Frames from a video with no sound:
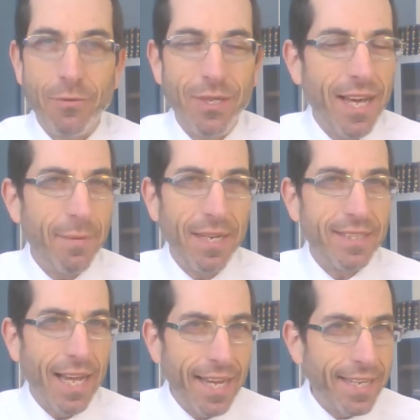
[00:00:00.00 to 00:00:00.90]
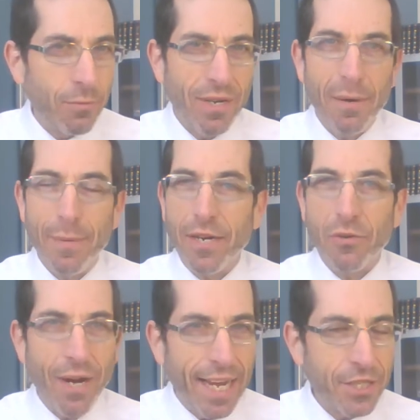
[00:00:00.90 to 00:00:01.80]
We're not about dieting, we're not about
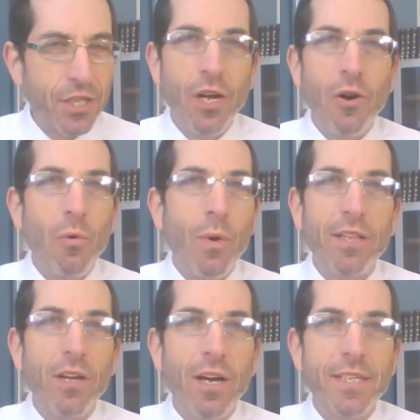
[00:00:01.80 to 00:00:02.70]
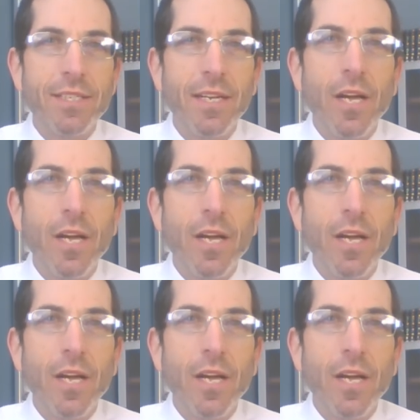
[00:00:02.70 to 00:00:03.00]
crash weight loss.